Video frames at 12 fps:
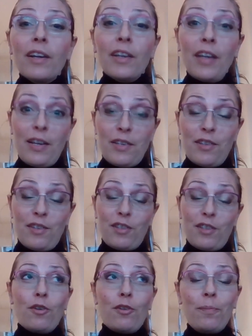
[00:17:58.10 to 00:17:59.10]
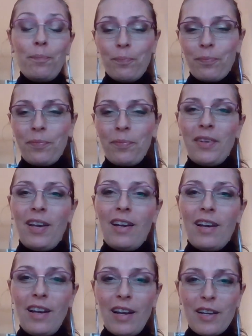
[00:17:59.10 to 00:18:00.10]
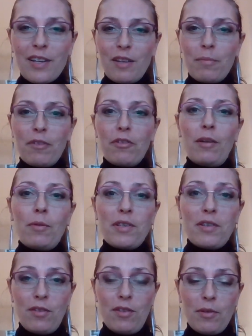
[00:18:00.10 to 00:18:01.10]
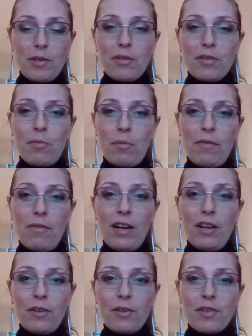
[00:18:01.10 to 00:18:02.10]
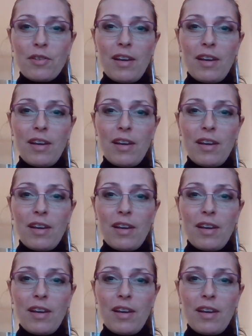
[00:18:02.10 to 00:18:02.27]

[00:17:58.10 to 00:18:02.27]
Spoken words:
Yes. So, like I said before, there was those three values,